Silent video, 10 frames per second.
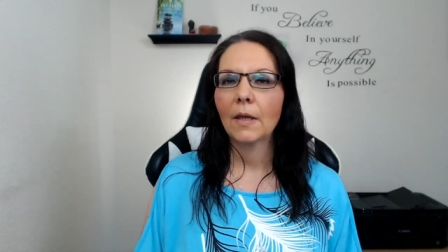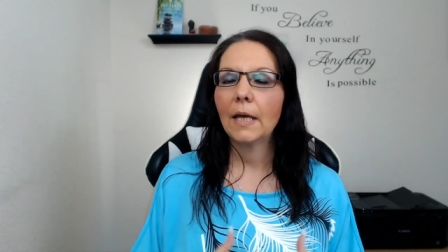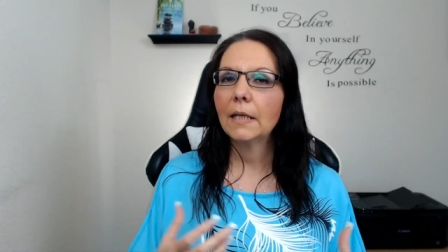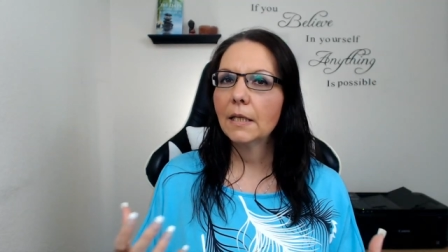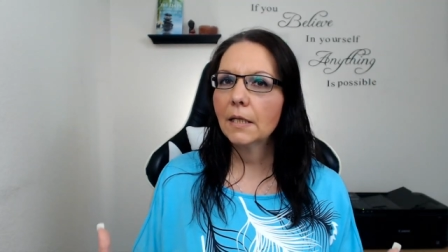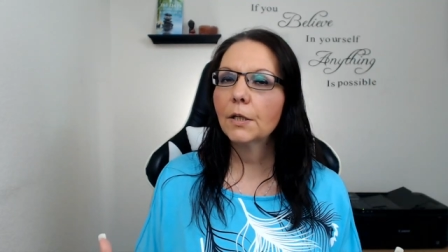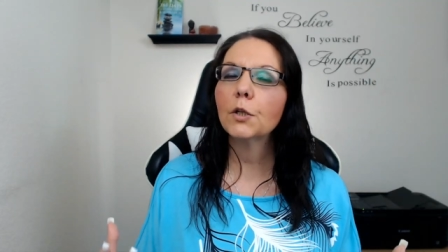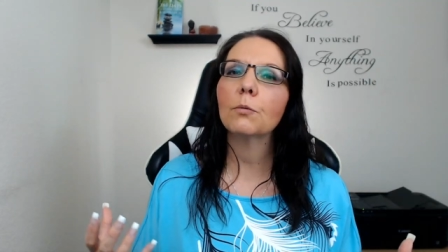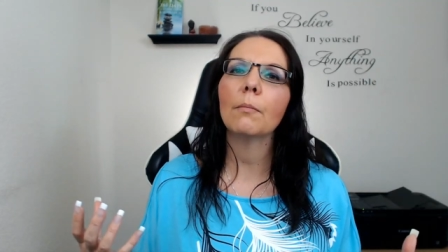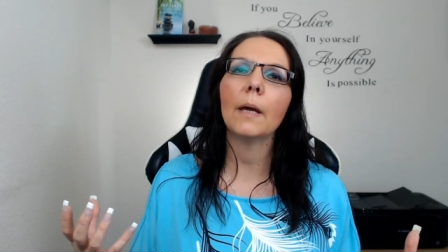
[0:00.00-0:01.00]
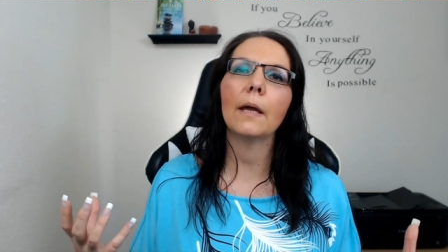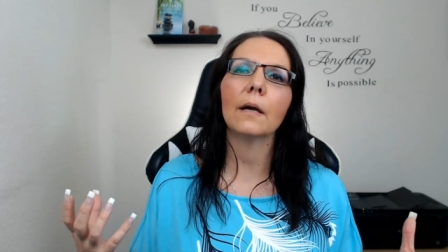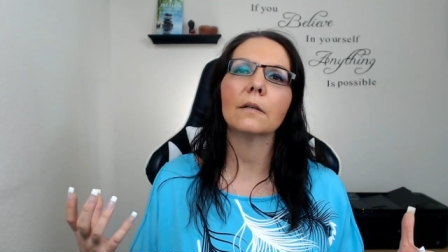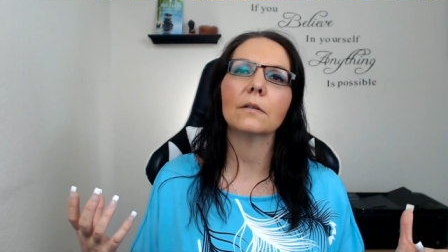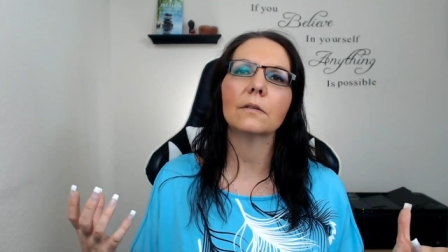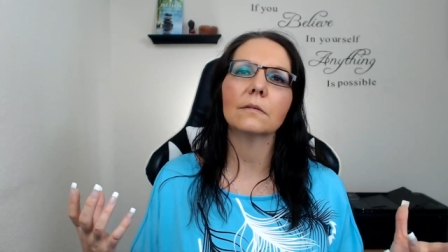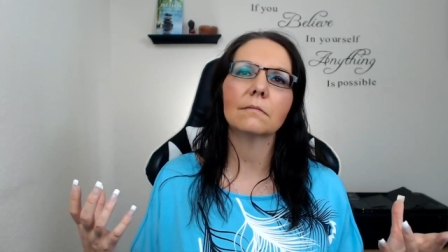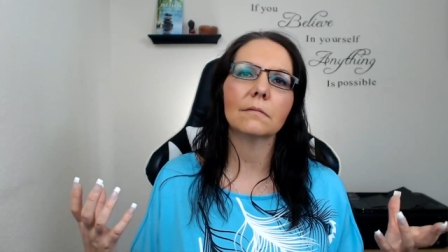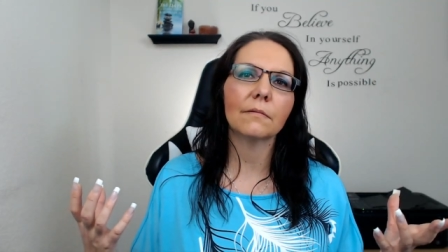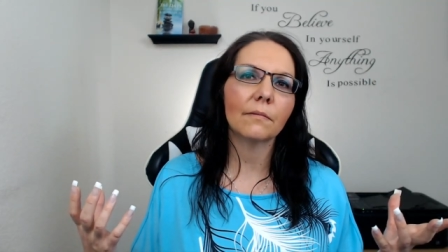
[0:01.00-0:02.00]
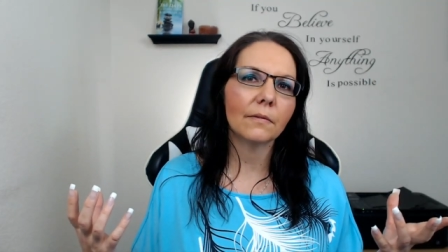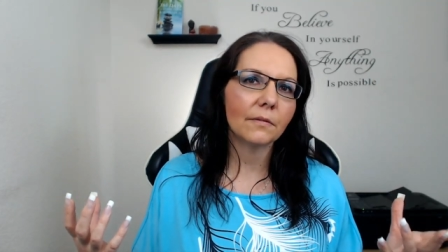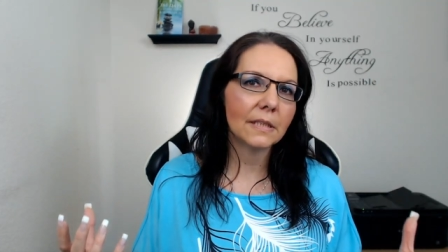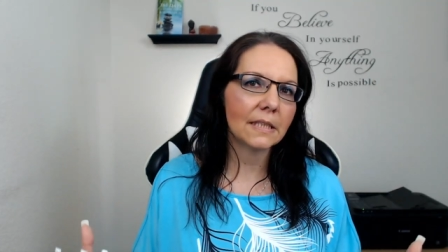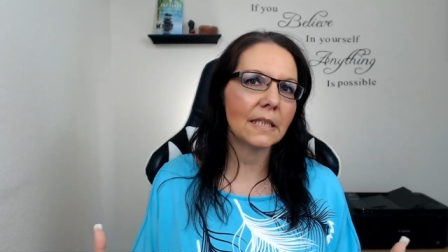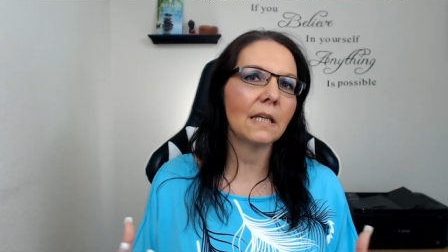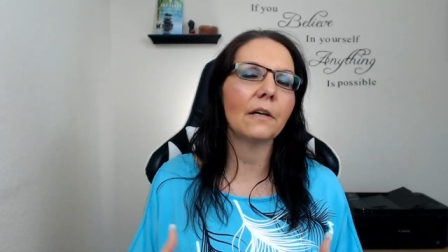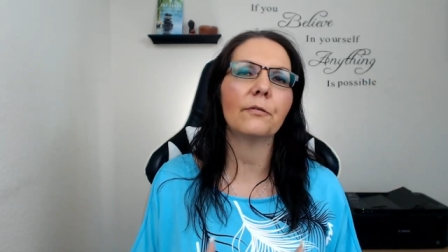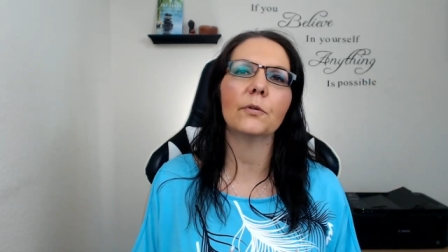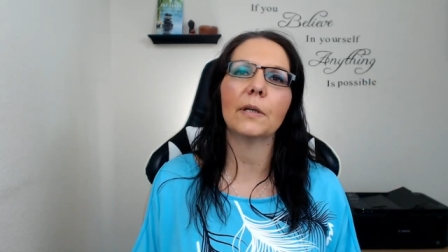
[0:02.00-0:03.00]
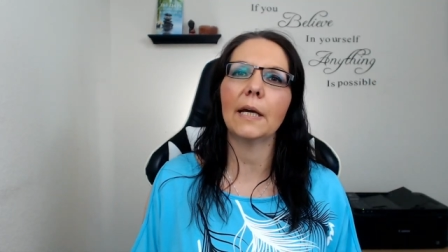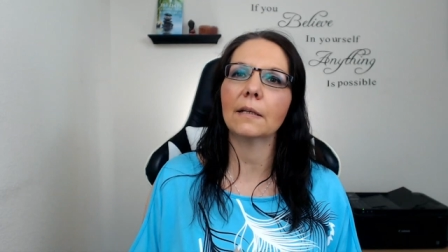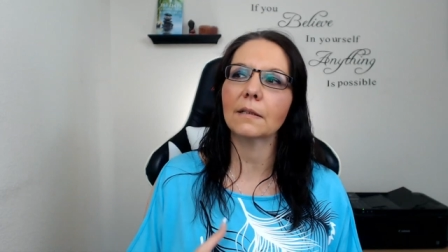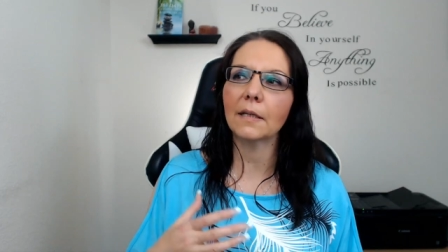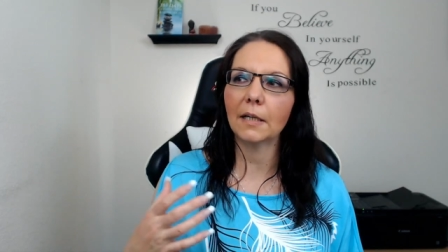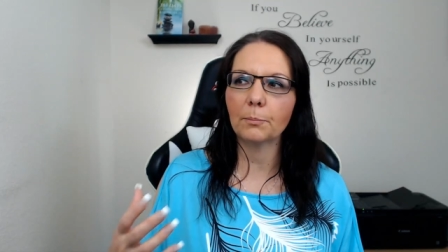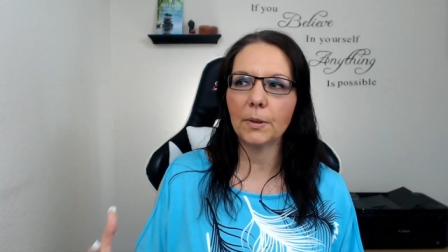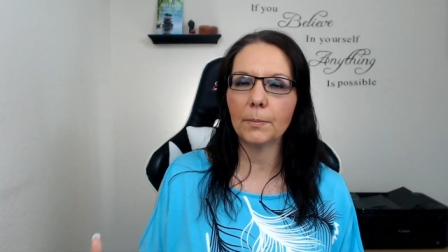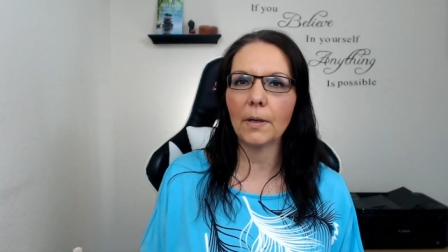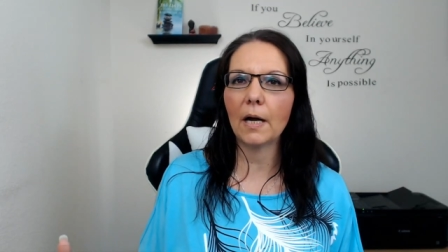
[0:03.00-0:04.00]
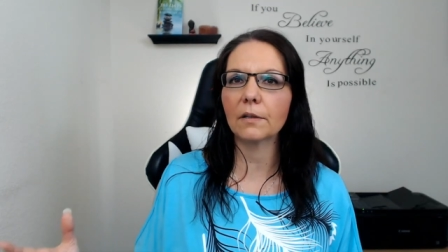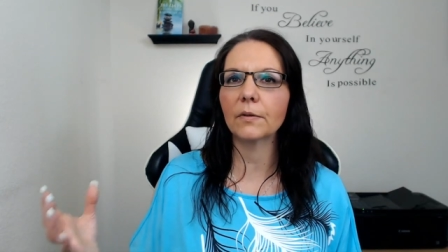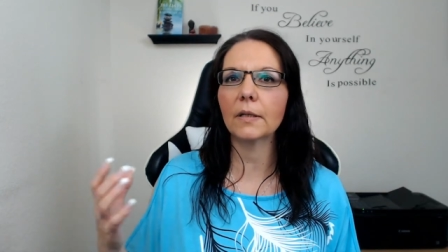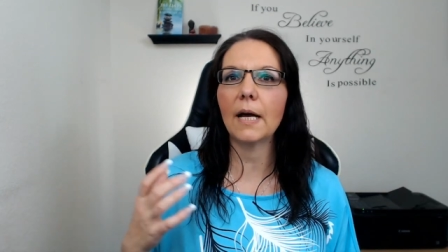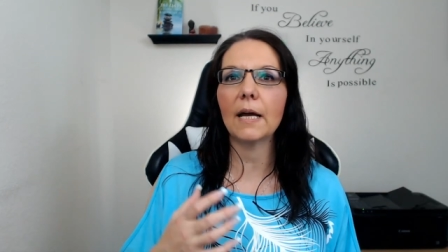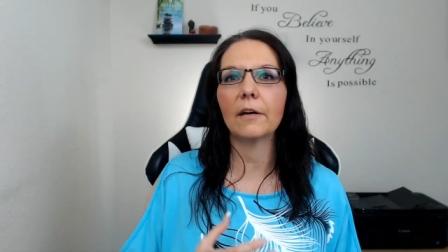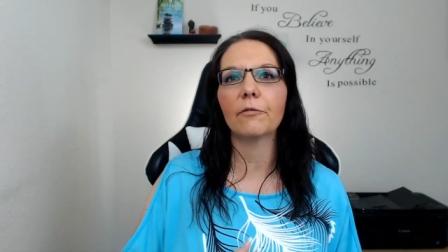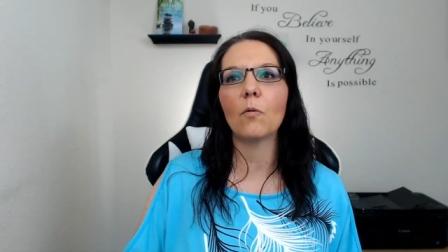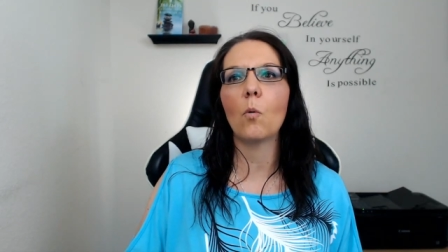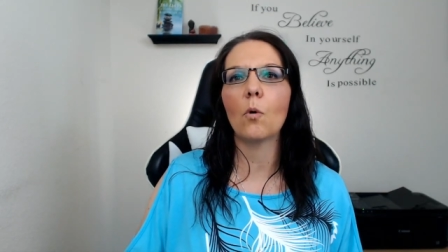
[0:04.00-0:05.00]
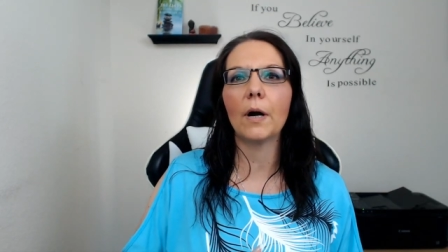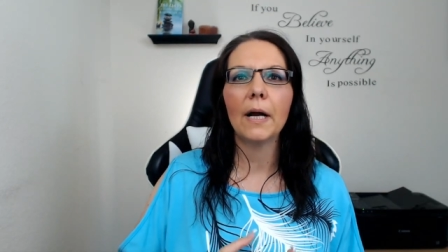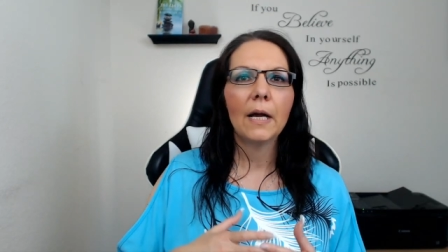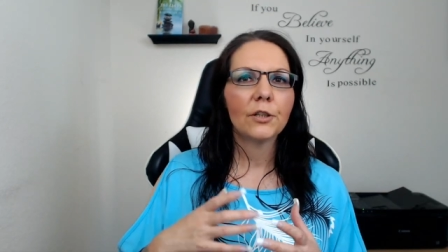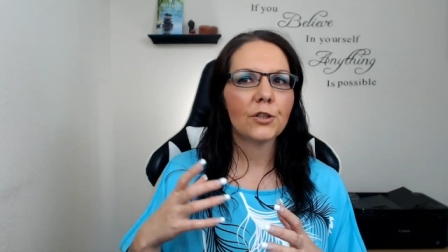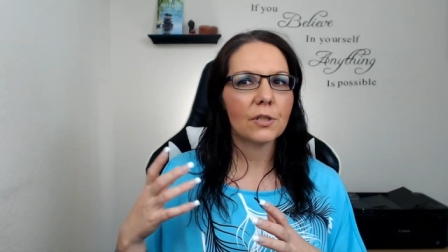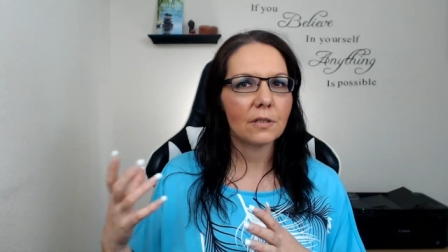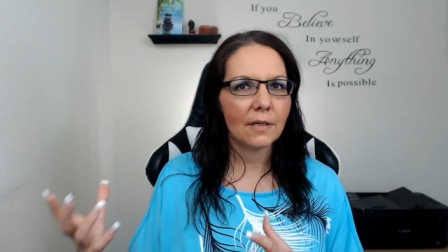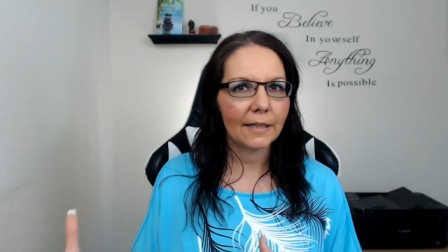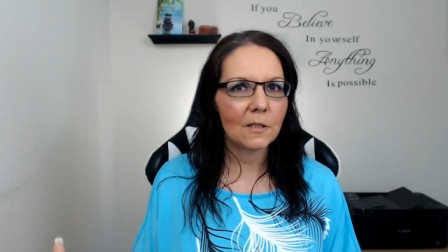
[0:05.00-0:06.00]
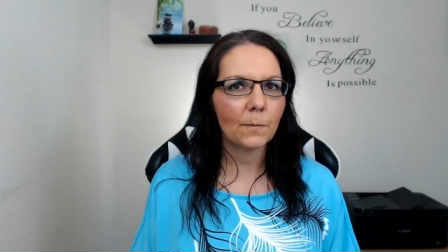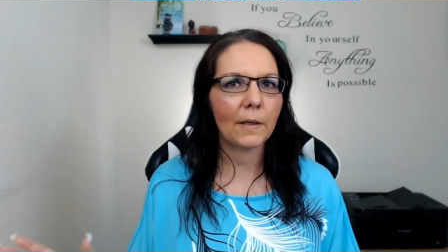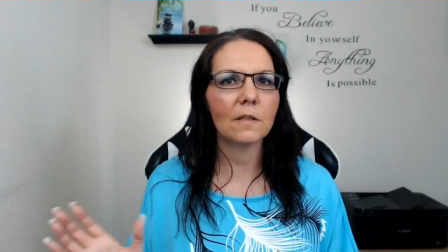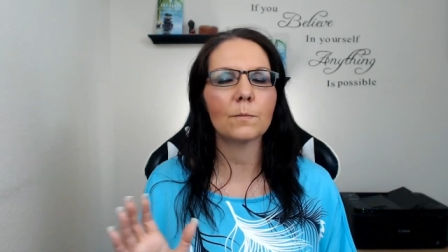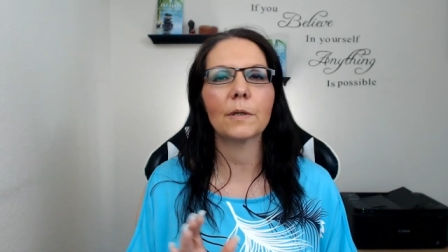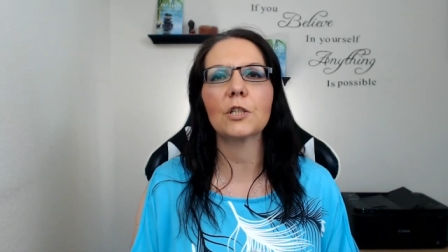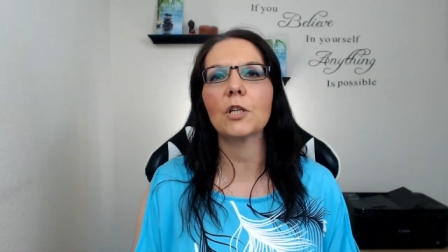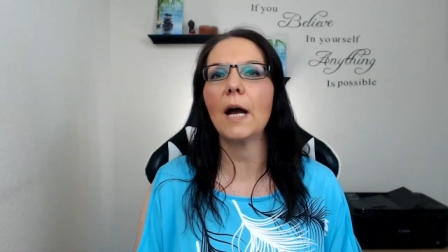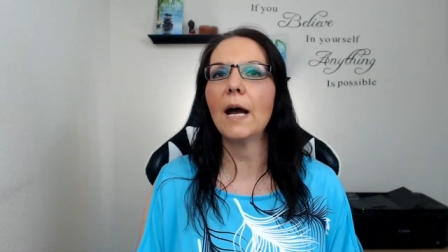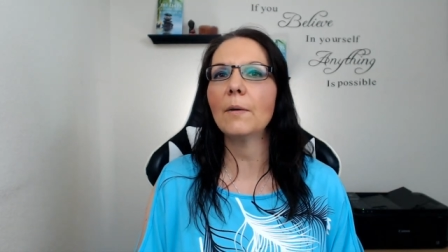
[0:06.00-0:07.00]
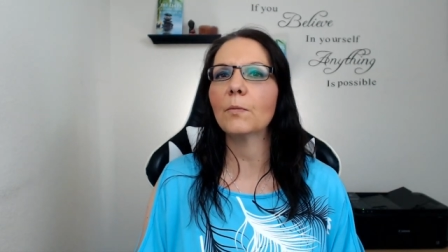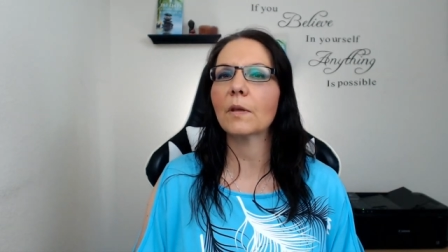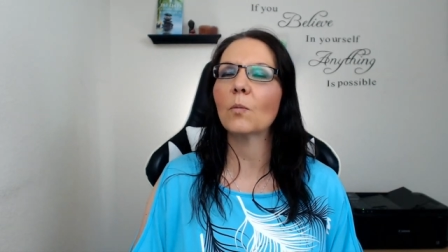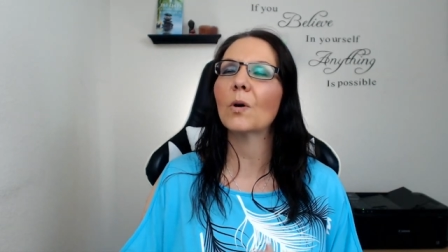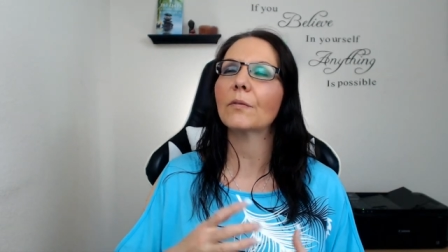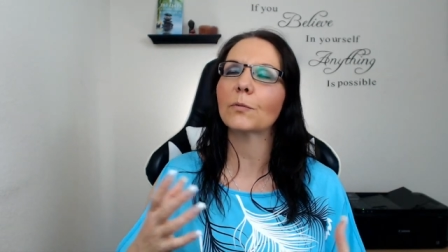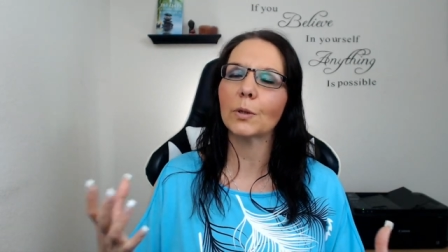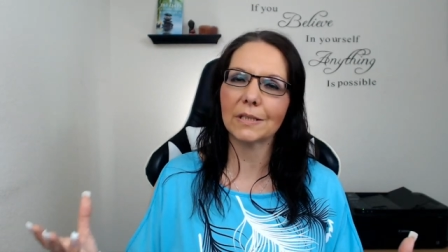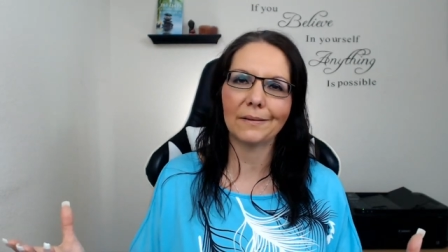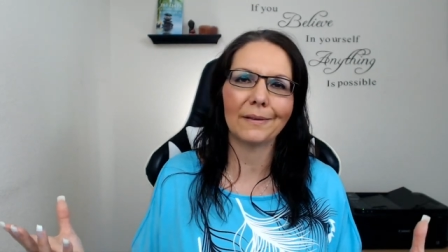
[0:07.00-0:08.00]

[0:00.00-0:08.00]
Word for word: And here you may see if you can cut people out of your life or just not spend as much time with them or of course uh,